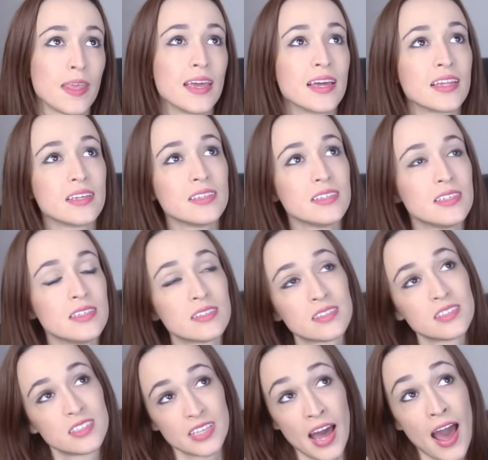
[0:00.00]

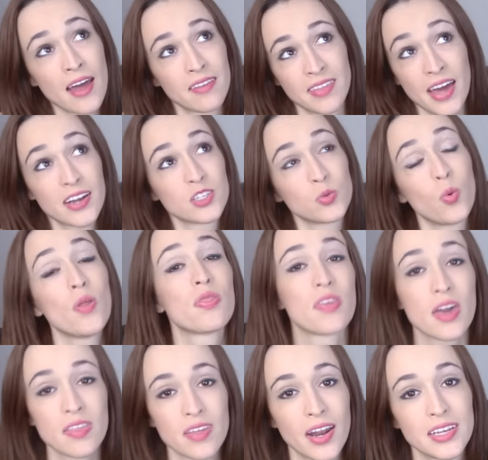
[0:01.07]
is that one
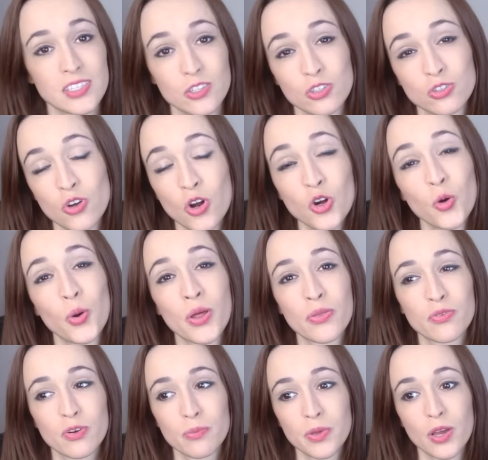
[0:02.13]
thing that I still struggle with
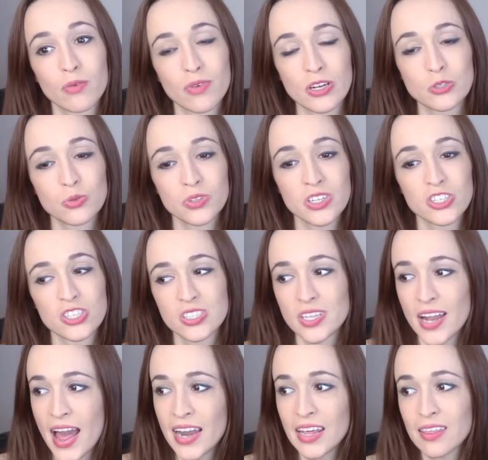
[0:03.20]
from being raised religious,
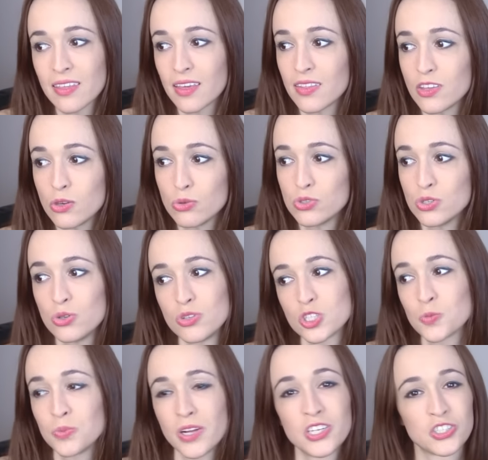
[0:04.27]
that anything that you do
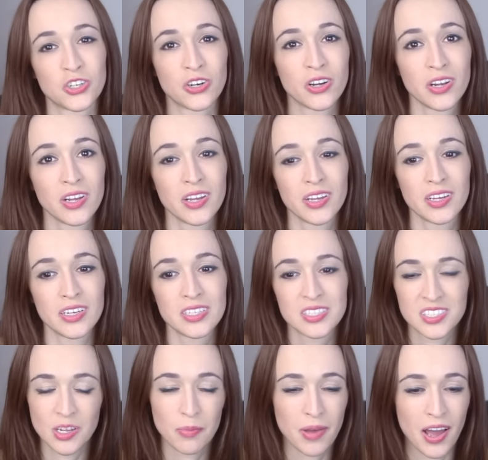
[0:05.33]
that's pleasure
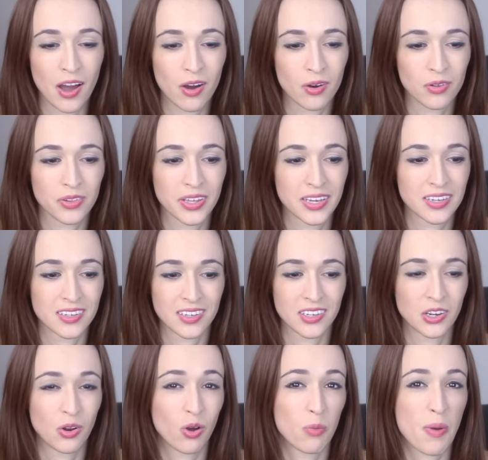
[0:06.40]
is somehow, like,
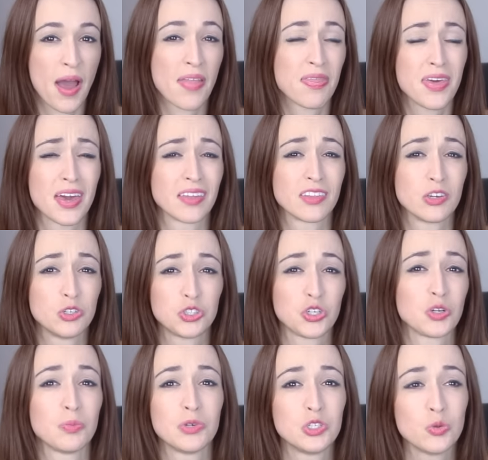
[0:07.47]
you know, a bad thing, that you
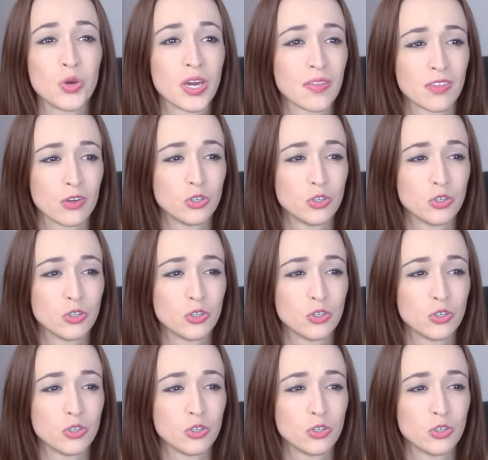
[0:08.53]
shouldn't be doing it,